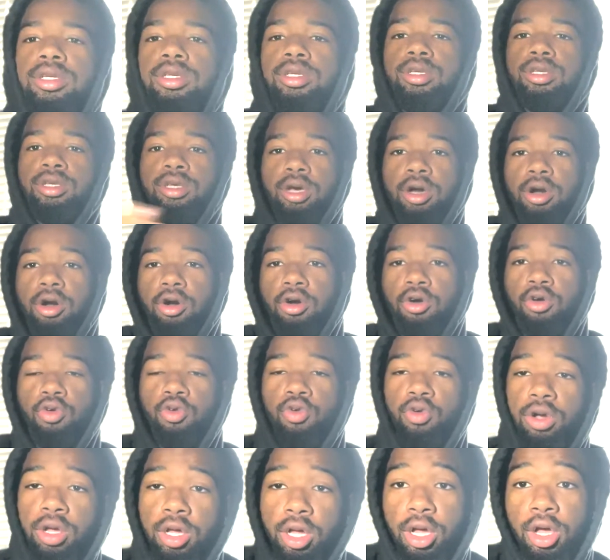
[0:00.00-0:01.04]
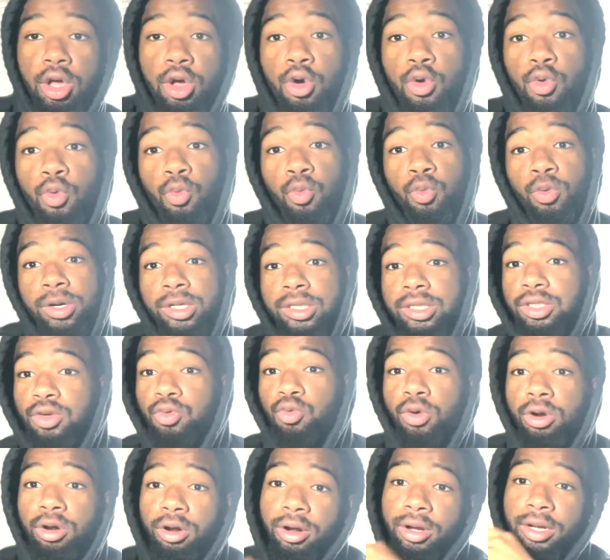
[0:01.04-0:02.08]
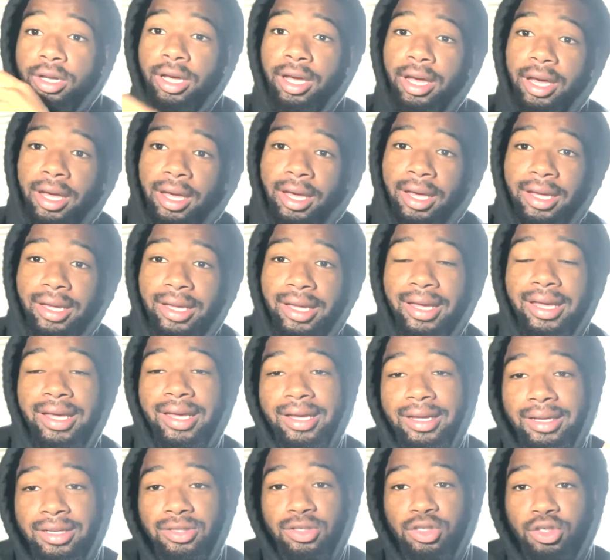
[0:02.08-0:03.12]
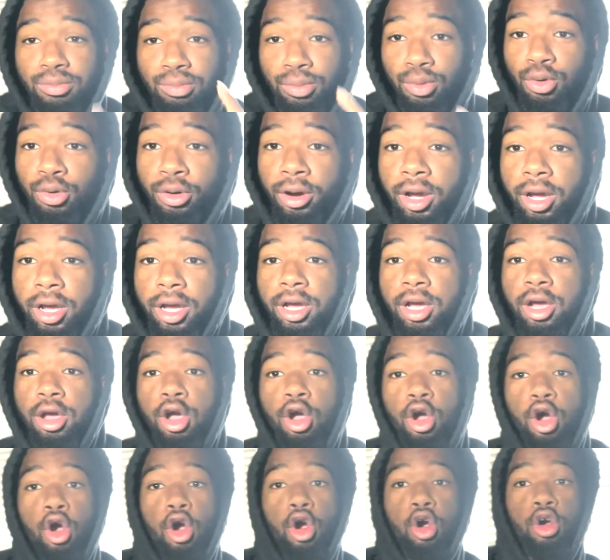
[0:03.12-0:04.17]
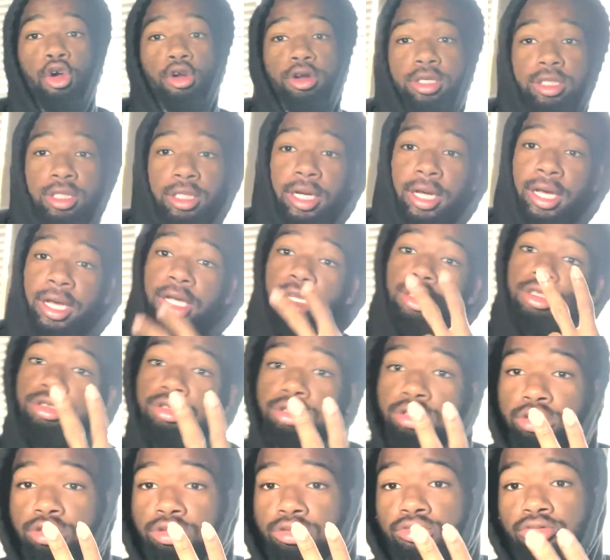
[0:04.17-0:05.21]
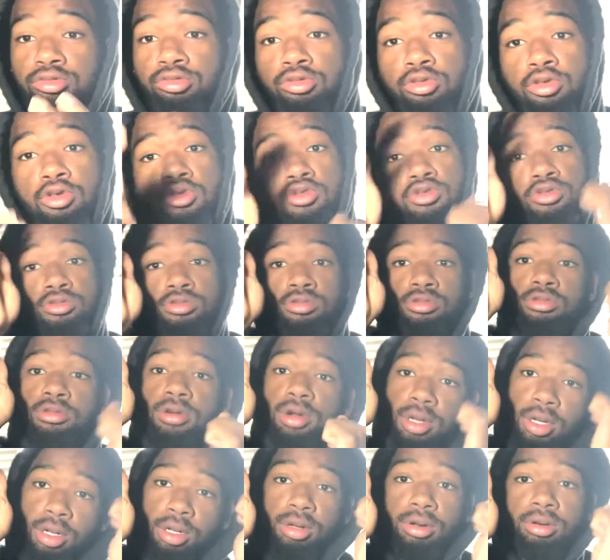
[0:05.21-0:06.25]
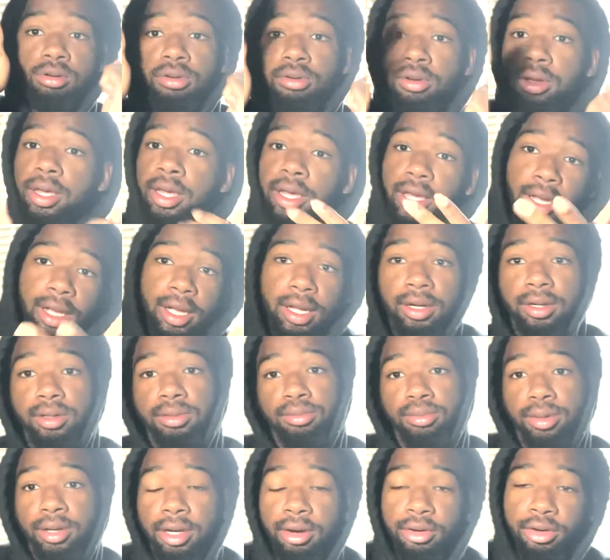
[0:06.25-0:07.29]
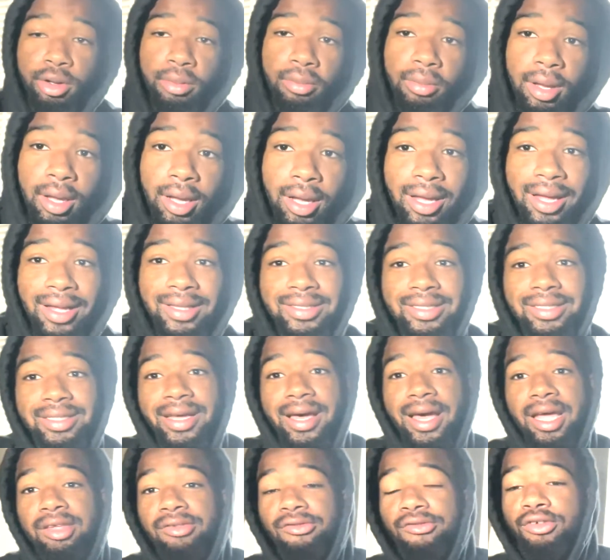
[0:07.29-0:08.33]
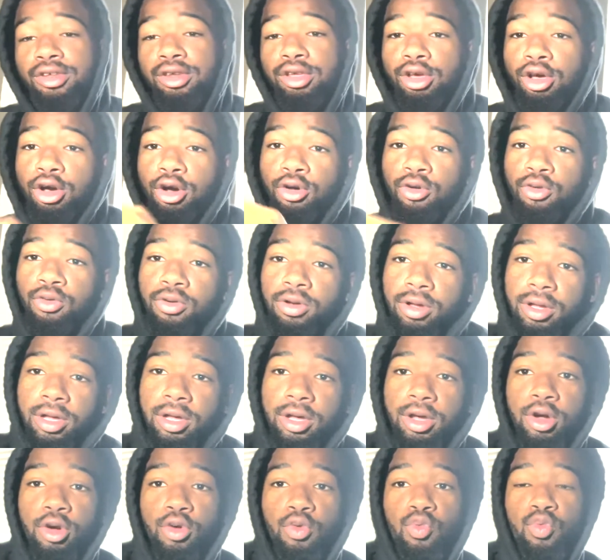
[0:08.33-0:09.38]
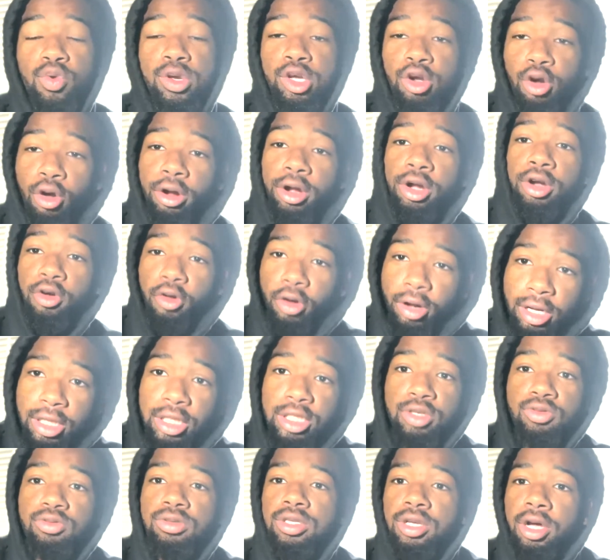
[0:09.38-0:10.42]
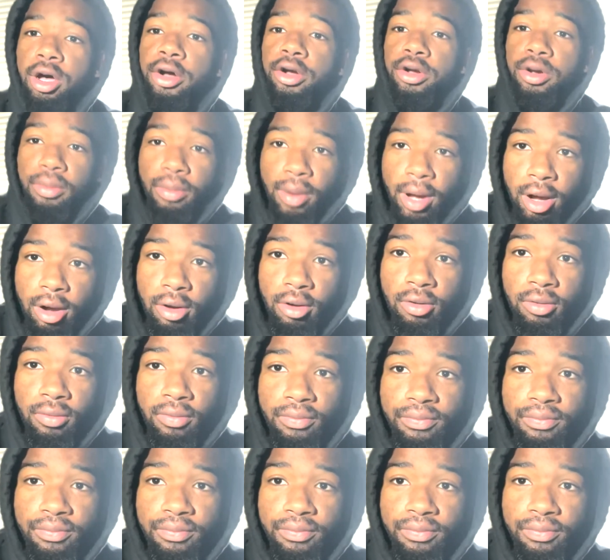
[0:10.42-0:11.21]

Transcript: Yo, what's the word, gang? It's your boy Arjay2 reel in the building man in today's video we are going to talk about